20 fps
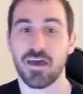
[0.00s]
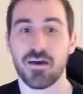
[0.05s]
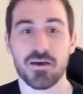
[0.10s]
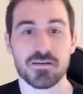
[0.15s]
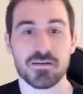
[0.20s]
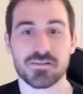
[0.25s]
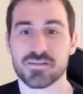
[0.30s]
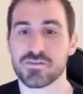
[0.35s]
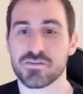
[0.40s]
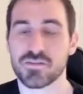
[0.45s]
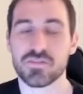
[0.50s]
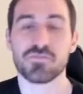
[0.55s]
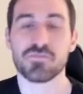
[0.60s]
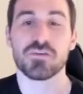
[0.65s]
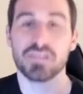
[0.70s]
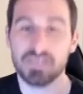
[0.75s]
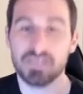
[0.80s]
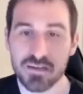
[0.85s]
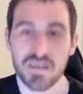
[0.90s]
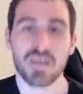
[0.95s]
So you
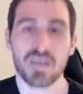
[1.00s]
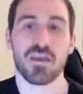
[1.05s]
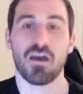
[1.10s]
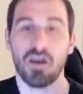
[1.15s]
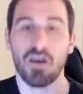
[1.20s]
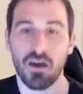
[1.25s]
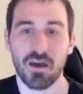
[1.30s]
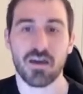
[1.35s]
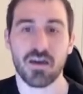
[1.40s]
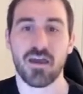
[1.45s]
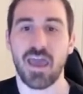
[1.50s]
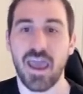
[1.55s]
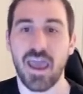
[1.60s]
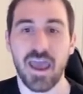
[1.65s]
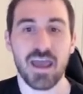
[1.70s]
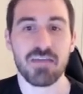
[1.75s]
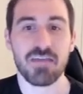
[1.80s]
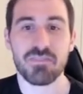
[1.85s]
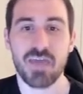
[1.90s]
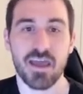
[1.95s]
can
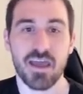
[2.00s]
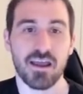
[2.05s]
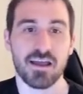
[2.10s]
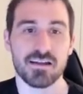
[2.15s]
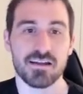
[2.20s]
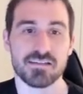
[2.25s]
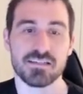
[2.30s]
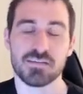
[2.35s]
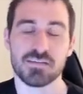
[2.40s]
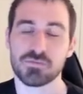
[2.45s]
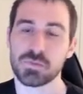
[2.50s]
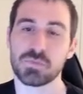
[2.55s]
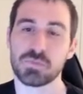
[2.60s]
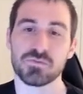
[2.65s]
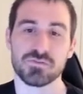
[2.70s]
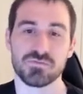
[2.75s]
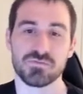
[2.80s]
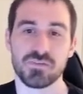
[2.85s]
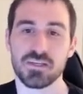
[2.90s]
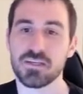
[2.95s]
add that kind of stuff to
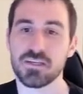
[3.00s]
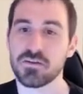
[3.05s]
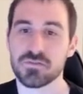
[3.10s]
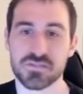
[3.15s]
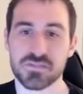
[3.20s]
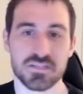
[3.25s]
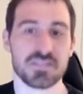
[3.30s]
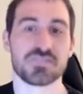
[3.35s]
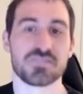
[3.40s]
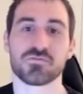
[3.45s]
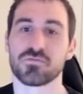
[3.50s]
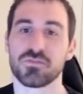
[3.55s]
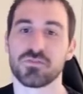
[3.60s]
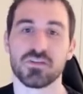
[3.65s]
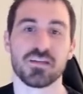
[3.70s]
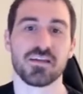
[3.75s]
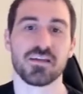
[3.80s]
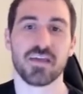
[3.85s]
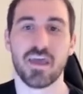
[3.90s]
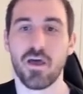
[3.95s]
people's videos, and it's really
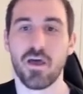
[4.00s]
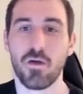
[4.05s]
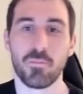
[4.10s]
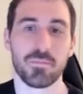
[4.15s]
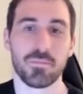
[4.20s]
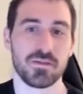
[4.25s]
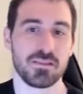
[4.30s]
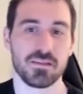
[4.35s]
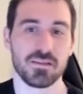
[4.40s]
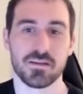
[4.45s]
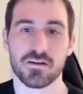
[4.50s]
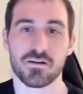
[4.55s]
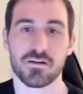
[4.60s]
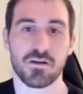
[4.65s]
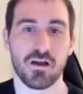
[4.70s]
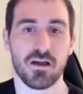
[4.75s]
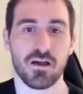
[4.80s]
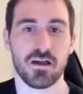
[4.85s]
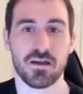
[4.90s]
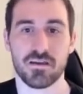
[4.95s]
going to help in
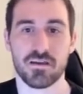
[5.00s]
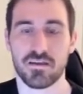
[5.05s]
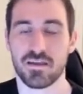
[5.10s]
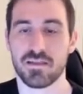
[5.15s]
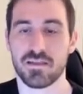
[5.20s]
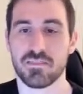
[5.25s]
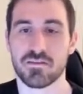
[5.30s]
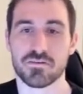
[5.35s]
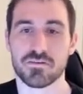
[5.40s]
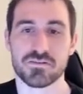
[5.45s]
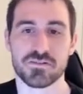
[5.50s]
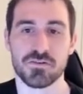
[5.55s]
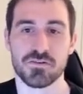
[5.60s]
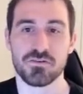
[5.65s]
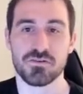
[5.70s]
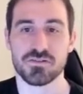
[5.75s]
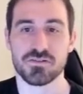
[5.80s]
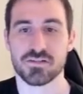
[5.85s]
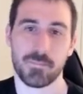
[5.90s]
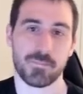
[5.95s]
their
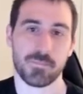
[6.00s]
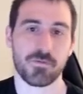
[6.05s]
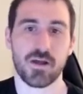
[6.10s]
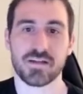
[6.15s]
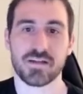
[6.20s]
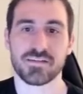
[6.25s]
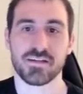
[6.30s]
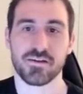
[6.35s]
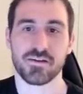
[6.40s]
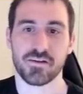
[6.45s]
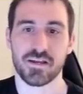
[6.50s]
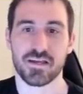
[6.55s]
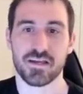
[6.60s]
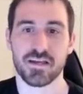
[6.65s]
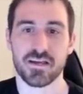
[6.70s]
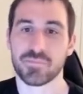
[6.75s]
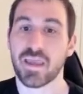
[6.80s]
search criteria.